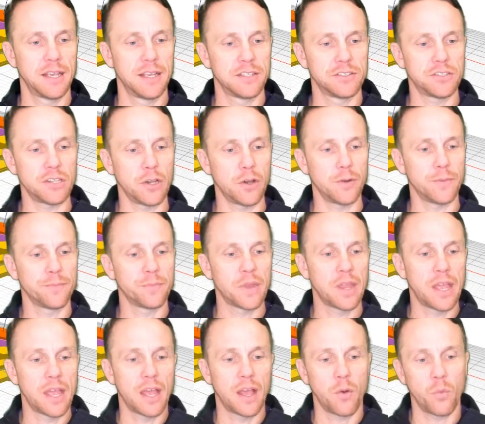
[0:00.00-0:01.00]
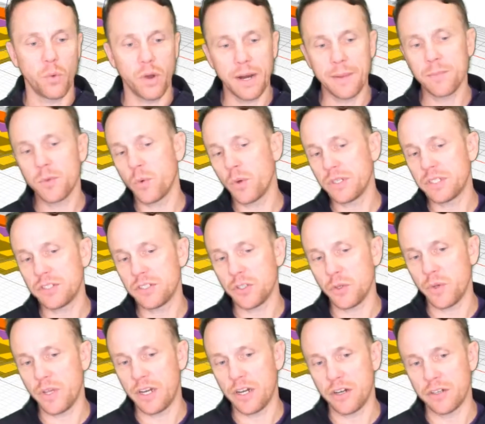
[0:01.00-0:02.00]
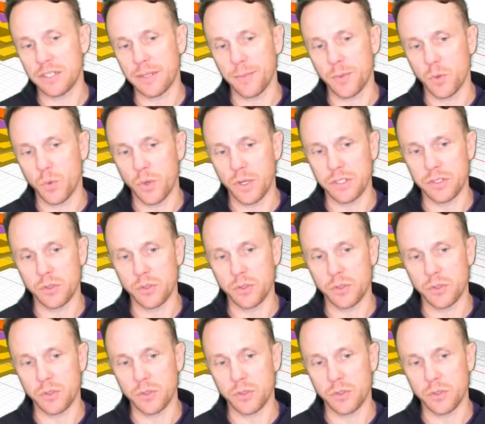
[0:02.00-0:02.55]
So what I'm going to do here is I'm going